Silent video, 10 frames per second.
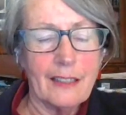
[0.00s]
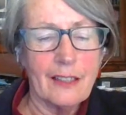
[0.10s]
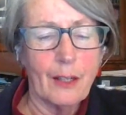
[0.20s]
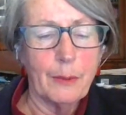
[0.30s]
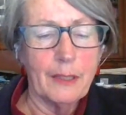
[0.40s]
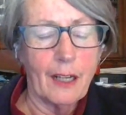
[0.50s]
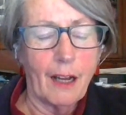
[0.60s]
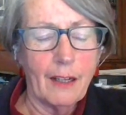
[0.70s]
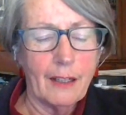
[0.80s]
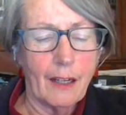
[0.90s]
Yes, I mean,
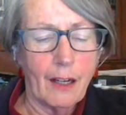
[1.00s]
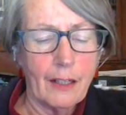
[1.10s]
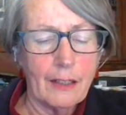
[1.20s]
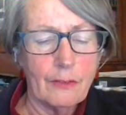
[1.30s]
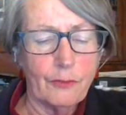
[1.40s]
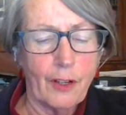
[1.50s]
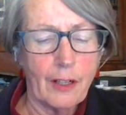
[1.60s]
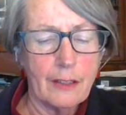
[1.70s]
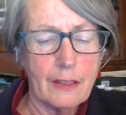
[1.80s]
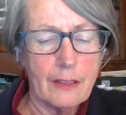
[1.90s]
I
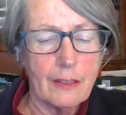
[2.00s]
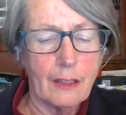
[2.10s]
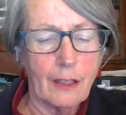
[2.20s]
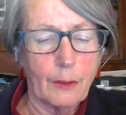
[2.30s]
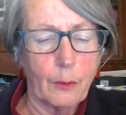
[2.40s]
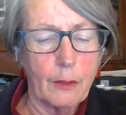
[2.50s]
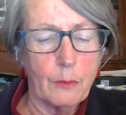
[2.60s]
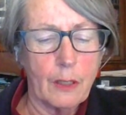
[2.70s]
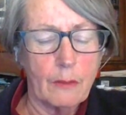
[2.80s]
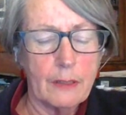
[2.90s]
find, like, I
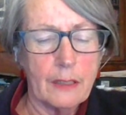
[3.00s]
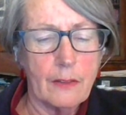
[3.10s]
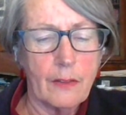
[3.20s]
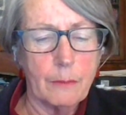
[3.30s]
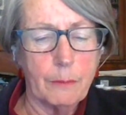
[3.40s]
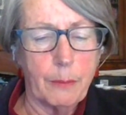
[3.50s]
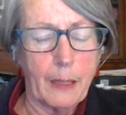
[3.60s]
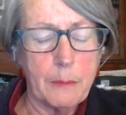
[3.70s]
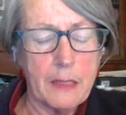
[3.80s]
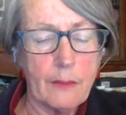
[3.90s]
read the
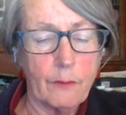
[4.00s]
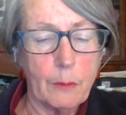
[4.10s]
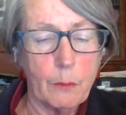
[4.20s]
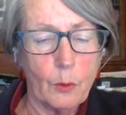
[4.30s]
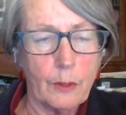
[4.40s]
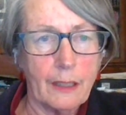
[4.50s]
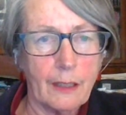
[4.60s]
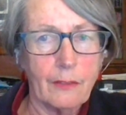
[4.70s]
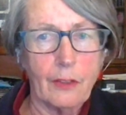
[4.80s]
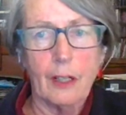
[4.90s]
papers every
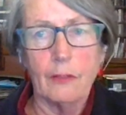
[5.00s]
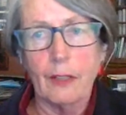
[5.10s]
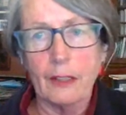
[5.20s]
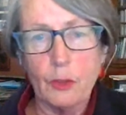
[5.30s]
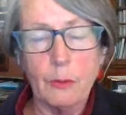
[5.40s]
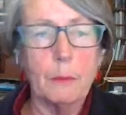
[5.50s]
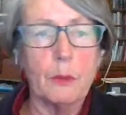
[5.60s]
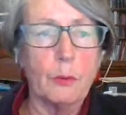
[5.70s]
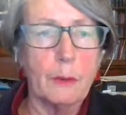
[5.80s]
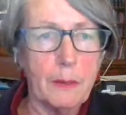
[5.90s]
morning, that I fluctuate
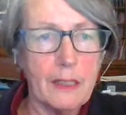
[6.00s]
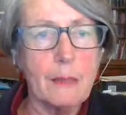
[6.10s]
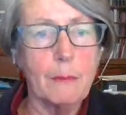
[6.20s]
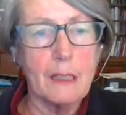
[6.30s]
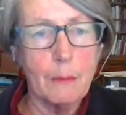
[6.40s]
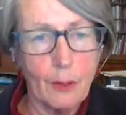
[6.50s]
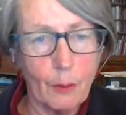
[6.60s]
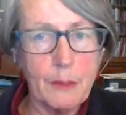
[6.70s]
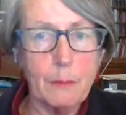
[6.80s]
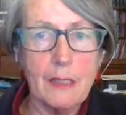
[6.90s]
between pessimism and
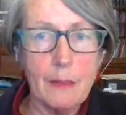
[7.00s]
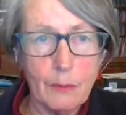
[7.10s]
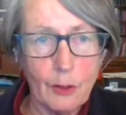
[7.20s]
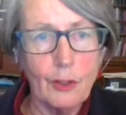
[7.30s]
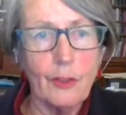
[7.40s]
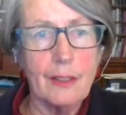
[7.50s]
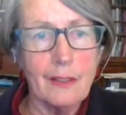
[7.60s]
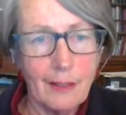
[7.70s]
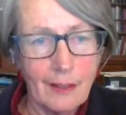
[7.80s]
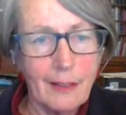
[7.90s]
optimism. You know,
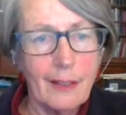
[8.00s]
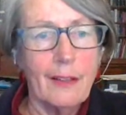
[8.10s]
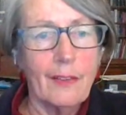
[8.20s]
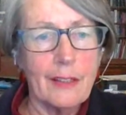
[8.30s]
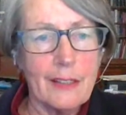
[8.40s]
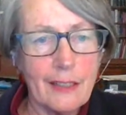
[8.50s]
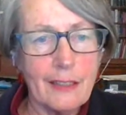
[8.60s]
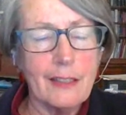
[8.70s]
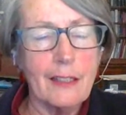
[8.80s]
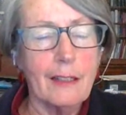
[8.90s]
there's
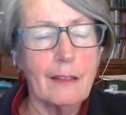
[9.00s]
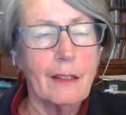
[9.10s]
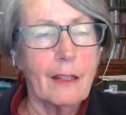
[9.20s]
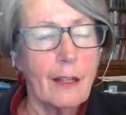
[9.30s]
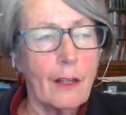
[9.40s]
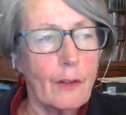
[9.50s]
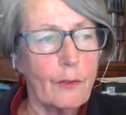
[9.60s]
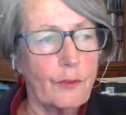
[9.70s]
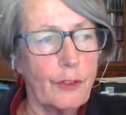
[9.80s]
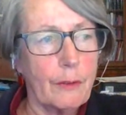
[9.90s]
things there
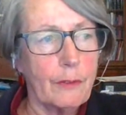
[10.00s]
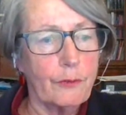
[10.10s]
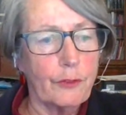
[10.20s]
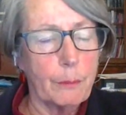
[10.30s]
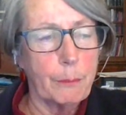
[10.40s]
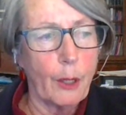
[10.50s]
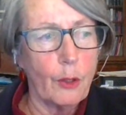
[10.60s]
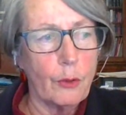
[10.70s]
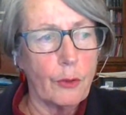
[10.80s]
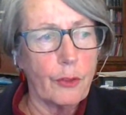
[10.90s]
for
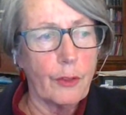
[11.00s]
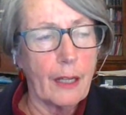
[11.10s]
both.